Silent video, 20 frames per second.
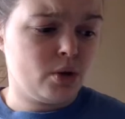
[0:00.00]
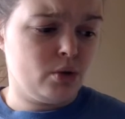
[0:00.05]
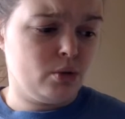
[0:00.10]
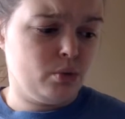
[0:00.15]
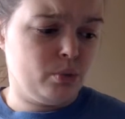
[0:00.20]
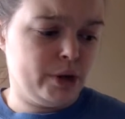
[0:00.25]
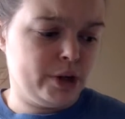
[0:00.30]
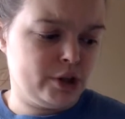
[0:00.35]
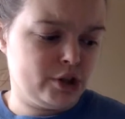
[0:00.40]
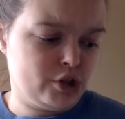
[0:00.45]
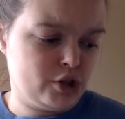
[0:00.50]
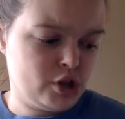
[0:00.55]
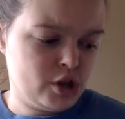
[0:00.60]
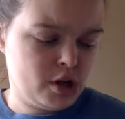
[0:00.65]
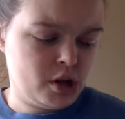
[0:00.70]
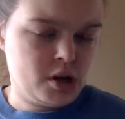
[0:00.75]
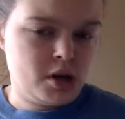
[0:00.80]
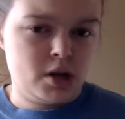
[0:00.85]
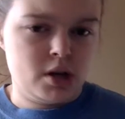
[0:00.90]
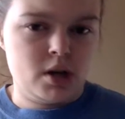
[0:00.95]
which
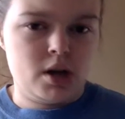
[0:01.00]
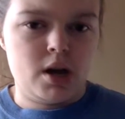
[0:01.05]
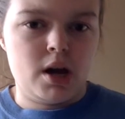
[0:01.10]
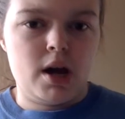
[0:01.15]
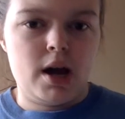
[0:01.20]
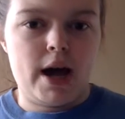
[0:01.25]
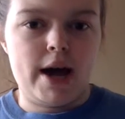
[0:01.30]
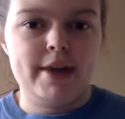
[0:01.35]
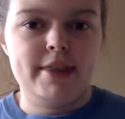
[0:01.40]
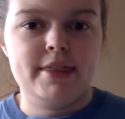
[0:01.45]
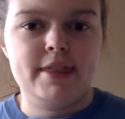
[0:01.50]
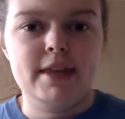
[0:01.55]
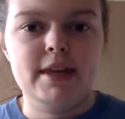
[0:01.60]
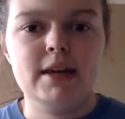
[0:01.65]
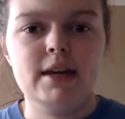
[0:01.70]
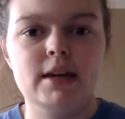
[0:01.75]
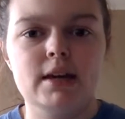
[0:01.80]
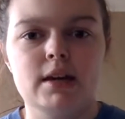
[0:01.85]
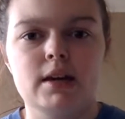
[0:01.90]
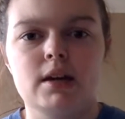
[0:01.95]
I
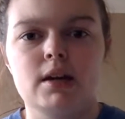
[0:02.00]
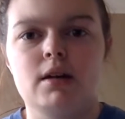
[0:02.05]
think